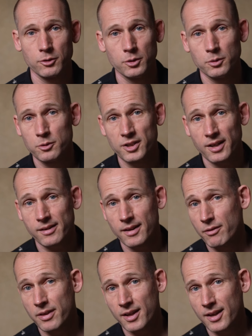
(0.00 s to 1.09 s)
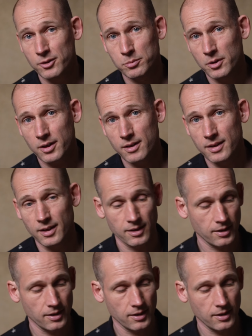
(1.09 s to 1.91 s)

To check that everything is working then,